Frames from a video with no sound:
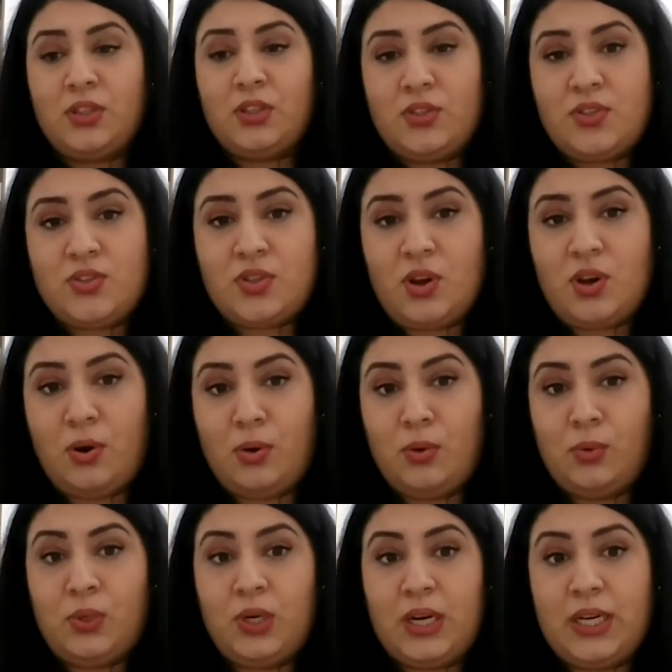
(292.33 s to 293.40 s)

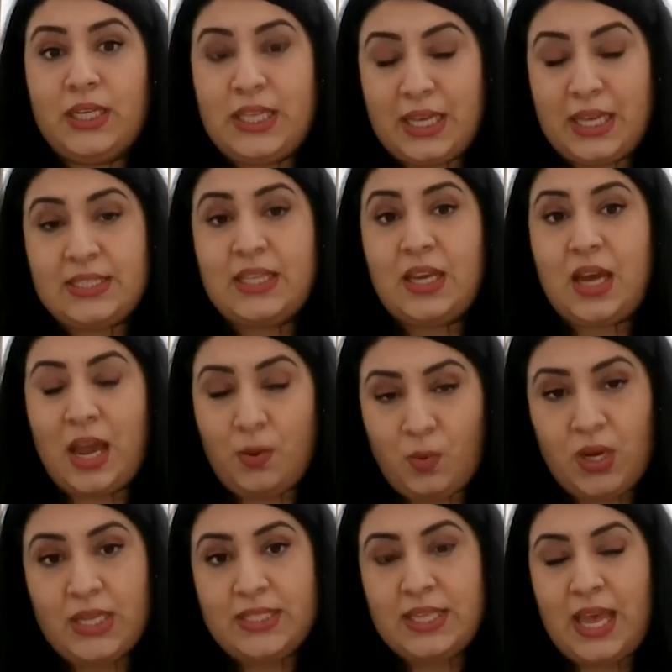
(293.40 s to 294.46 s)
So yes, I
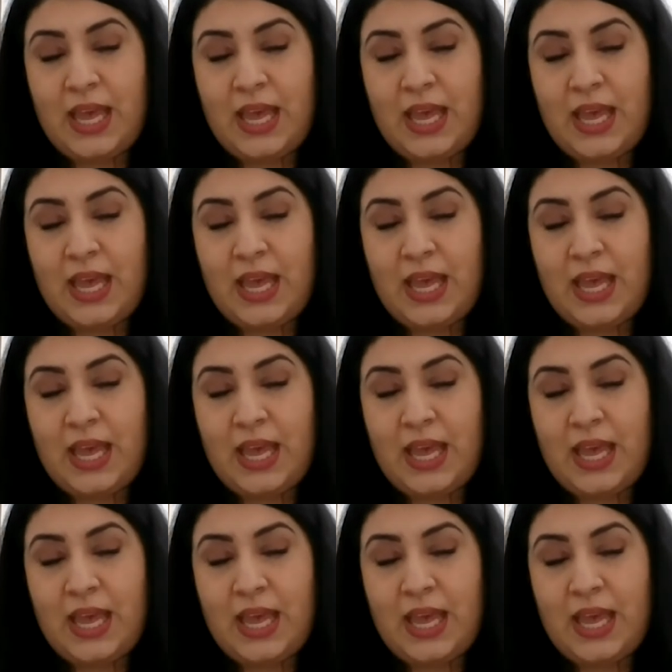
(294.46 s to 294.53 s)
was,